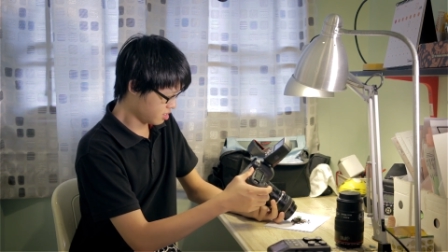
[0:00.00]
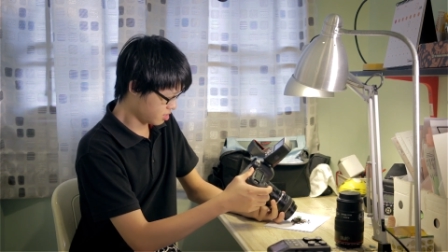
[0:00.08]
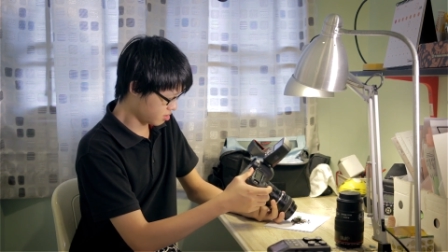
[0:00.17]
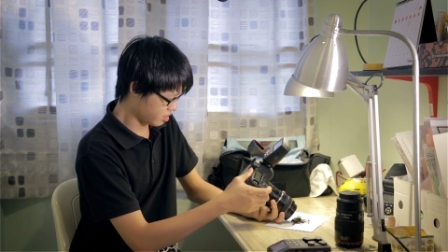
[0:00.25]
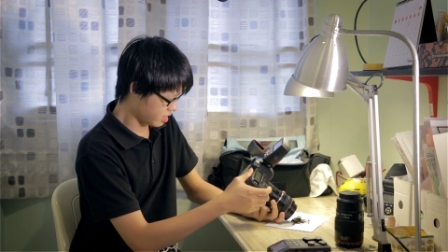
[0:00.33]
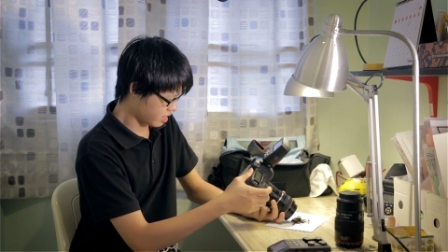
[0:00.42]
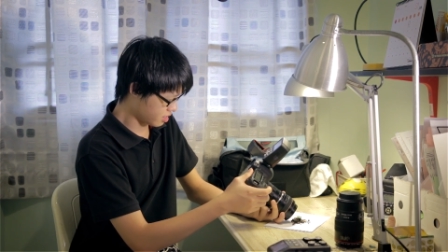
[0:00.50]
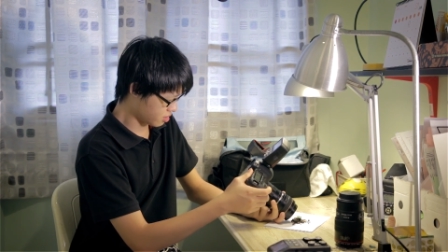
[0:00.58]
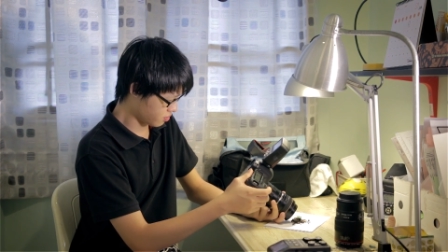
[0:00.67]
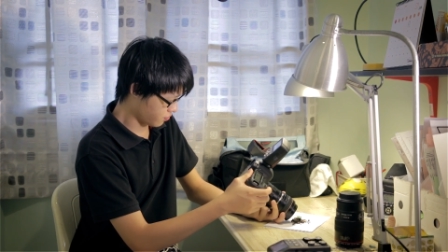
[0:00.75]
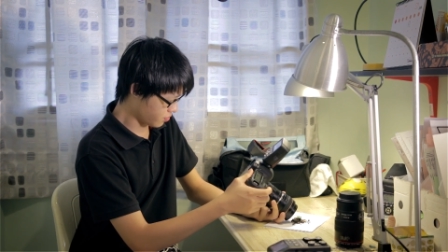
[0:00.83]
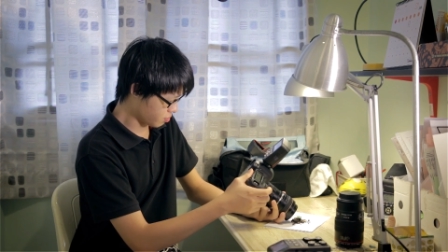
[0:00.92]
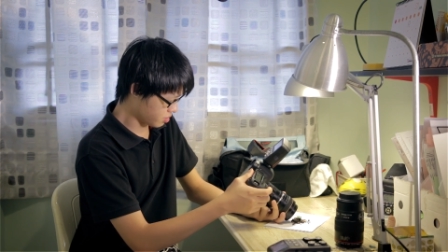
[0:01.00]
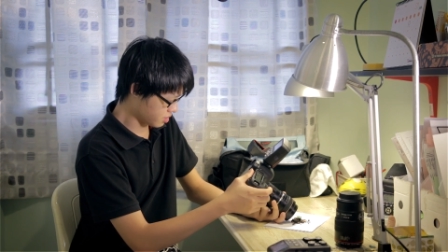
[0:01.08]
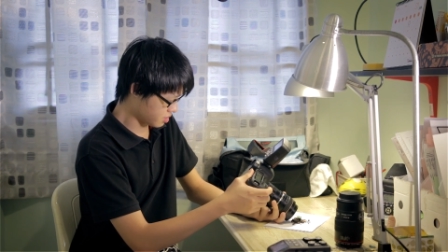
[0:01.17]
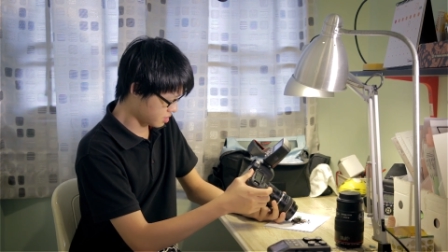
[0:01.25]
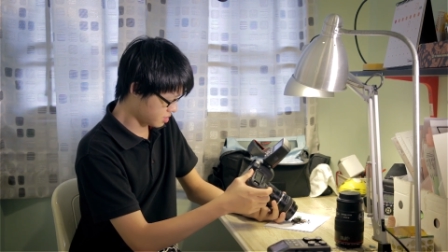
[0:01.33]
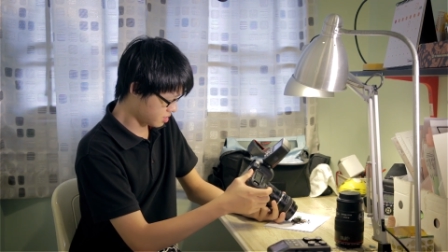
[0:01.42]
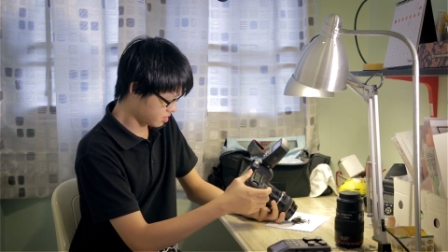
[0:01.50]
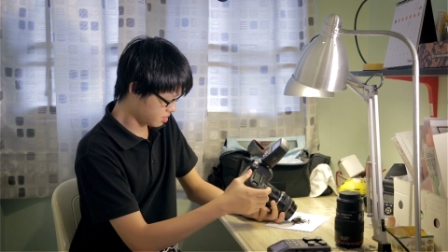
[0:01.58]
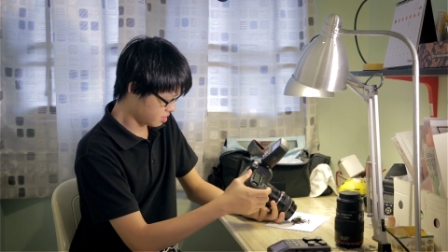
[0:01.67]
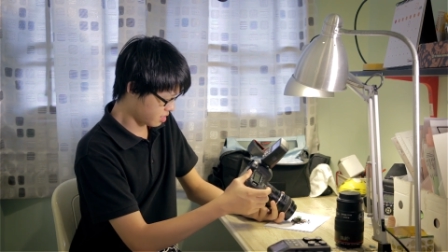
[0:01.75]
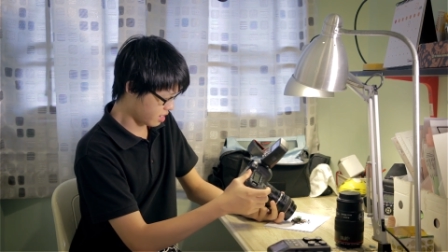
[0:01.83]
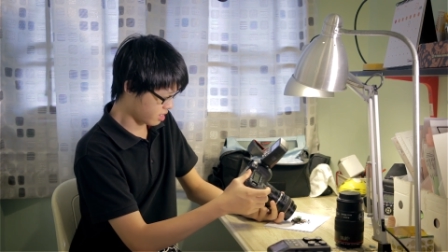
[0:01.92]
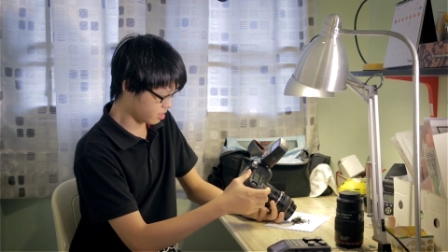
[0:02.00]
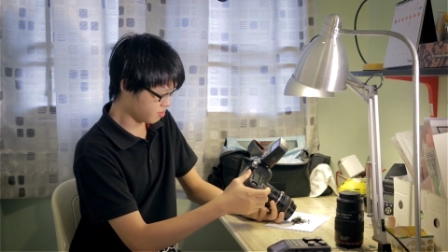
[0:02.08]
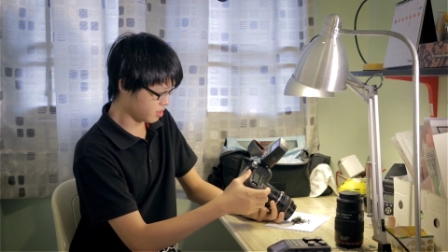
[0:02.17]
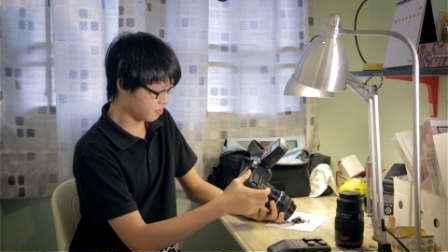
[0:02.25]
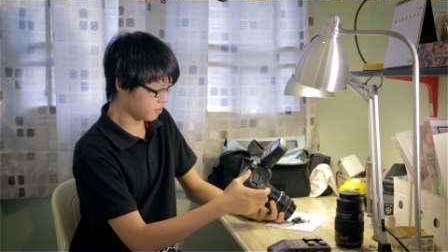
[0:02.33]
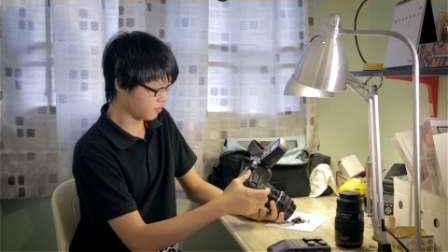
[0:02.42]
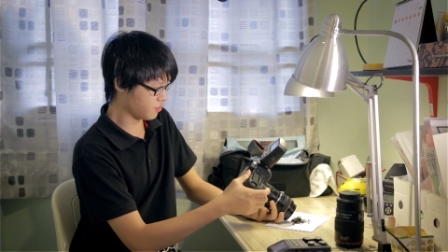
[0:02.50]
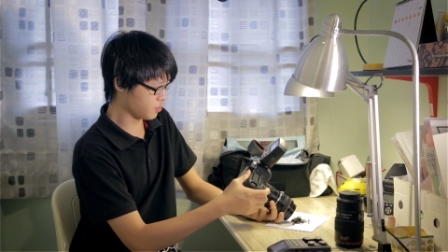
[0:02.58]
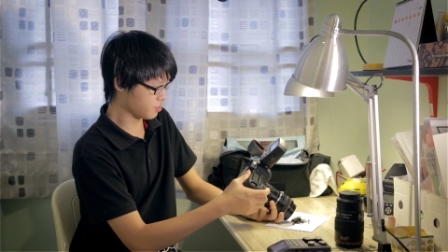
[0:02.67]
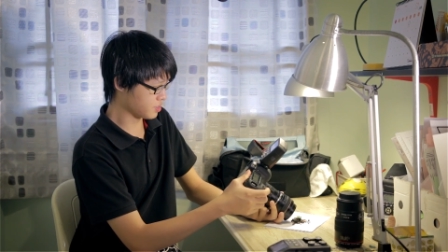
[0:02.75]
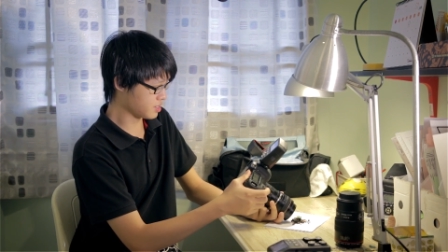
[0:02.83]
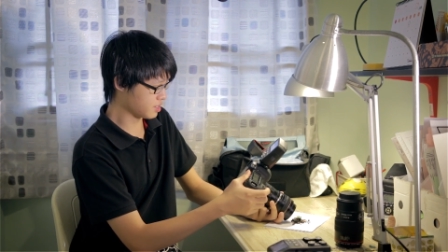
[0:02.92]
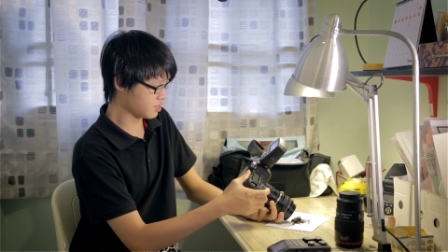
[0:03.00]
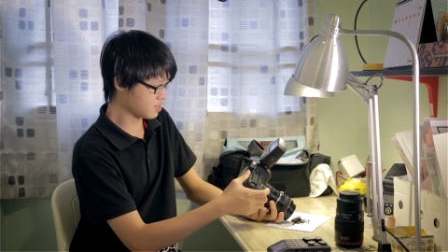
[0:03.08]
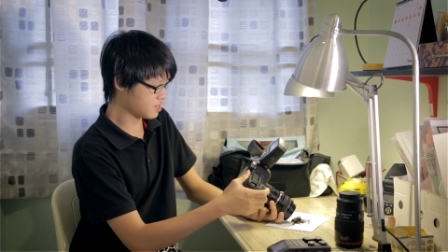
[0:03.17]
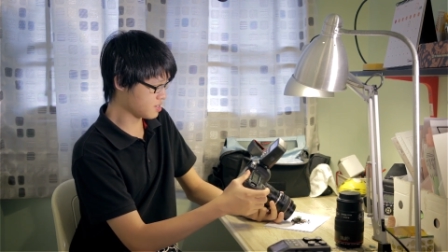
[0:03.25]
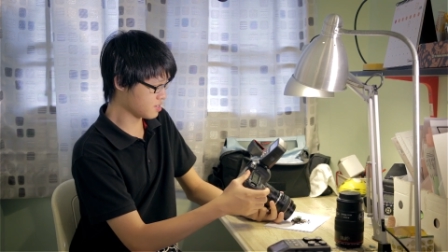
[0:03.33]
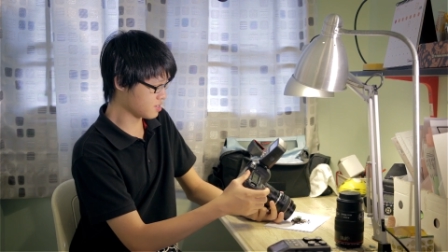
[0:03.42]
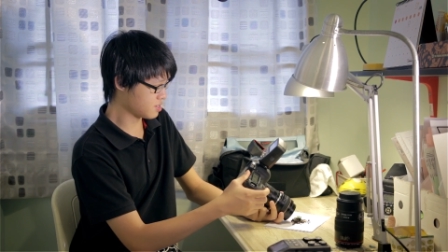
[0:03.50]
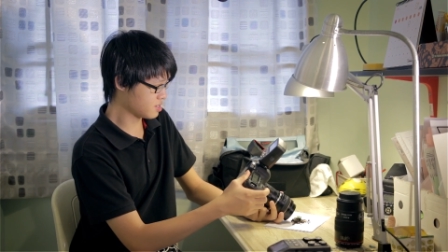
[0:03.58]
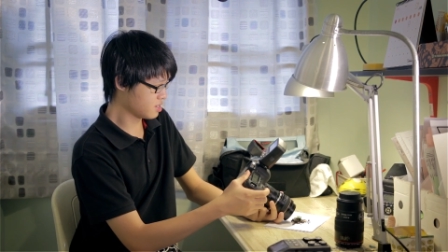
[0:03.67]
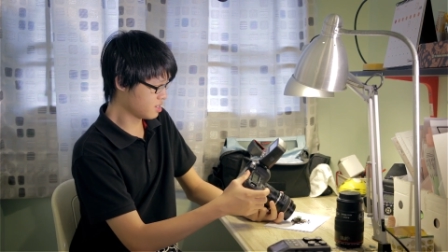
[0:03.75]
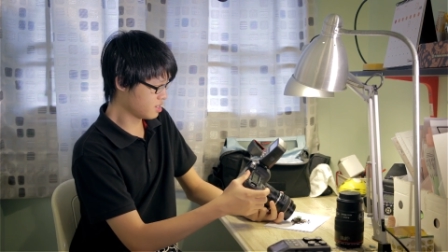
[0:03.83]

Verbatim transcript: to get it to focus at the minimum focusing distance.